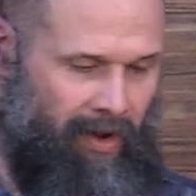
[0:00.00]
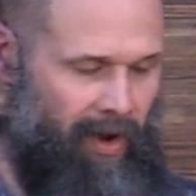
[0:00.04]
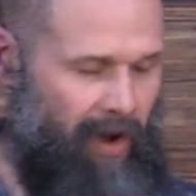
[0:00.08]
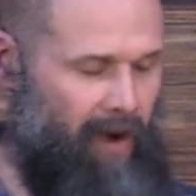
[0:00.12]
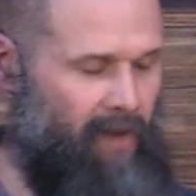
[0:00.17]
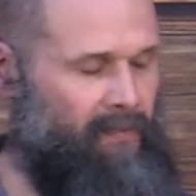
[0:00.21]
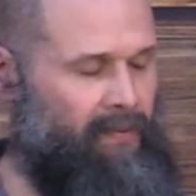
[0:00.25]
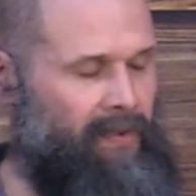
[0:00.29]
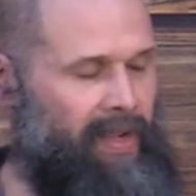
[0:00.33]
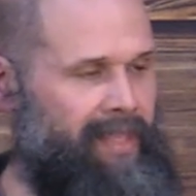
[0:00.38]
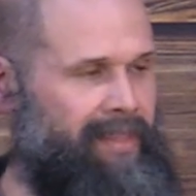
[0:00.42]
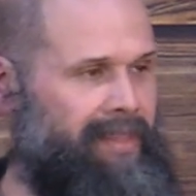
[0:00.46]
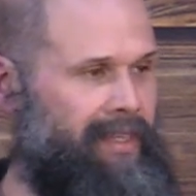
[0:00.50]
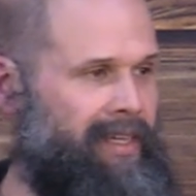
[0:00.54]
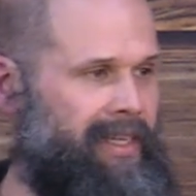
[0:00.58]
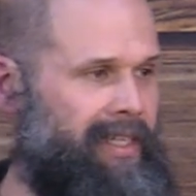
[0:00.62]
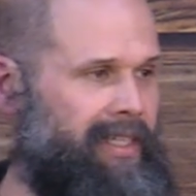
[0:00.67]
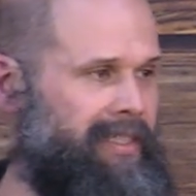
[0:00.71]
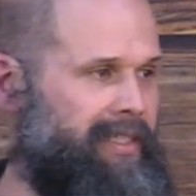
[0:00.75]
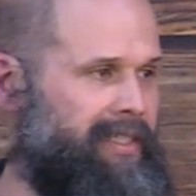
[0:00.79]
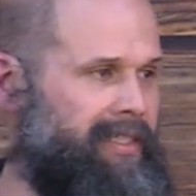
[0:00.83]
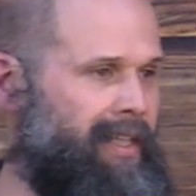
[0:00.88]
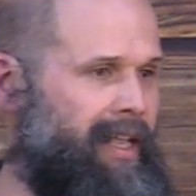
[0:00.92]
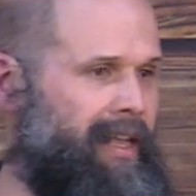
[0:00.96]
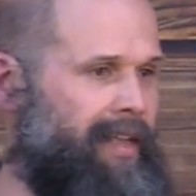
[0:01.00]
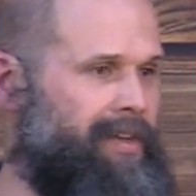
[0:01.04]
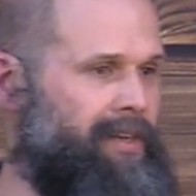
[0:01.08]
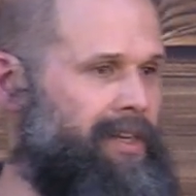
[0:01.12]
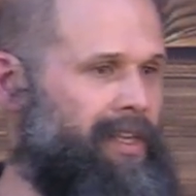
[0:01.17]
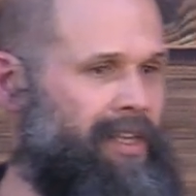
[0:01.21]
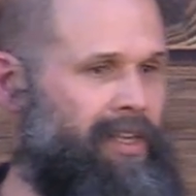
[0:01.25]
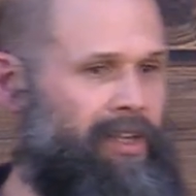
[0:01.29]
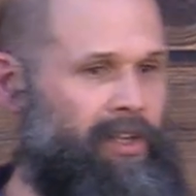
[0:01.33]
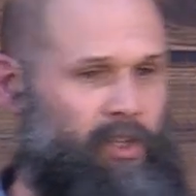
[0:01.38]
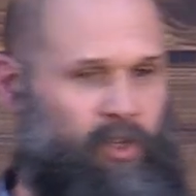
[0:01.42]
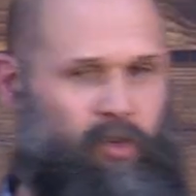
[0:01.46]
our faith in his
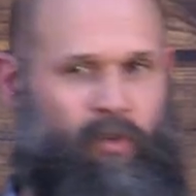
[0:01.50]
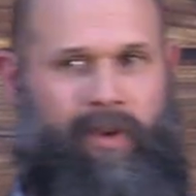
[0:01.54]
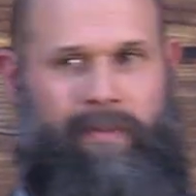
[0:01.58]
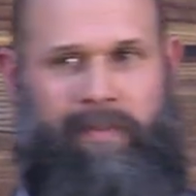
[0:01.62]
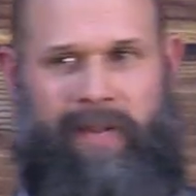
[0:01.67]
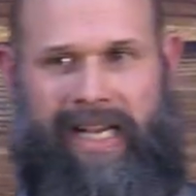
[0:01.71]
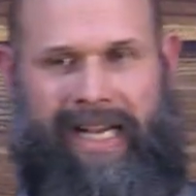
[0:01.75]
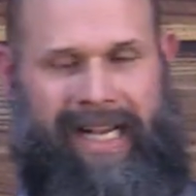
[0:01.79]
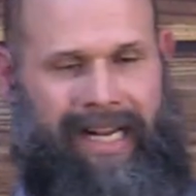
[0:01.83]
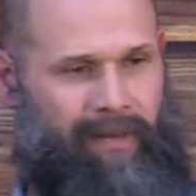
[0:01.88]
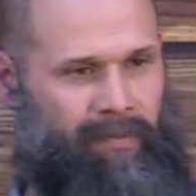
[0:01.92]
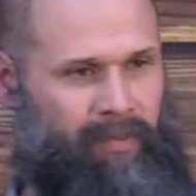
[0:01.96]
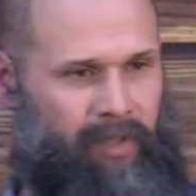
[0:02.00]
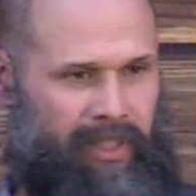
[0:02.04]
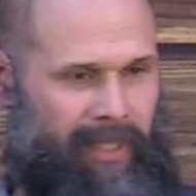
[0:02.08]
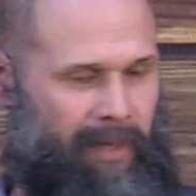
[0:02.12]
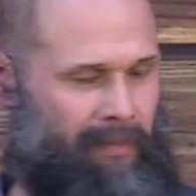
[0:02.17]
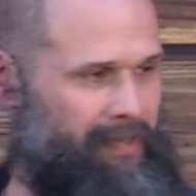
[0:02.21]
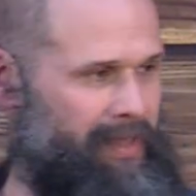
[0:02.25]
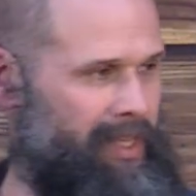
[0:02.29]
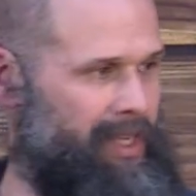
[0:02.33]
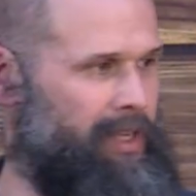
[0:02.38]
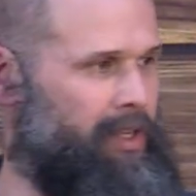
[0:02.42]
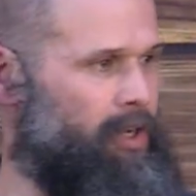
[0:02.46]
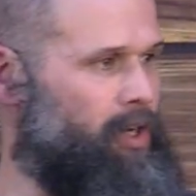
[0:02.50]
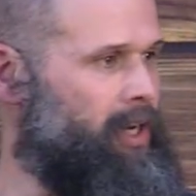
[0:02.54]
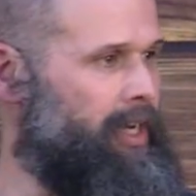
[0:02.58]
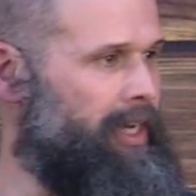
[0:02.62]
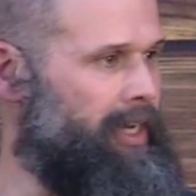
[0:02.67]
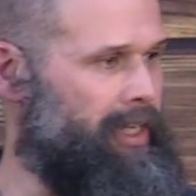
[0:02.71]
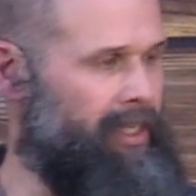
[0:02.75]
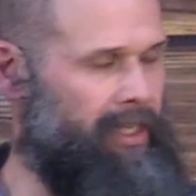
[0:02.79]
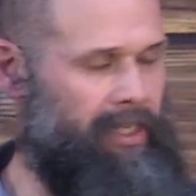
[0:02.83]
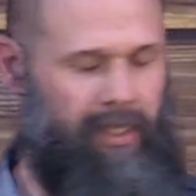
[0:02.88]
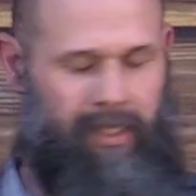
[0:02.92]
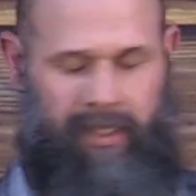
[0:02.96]
Son do we become something good.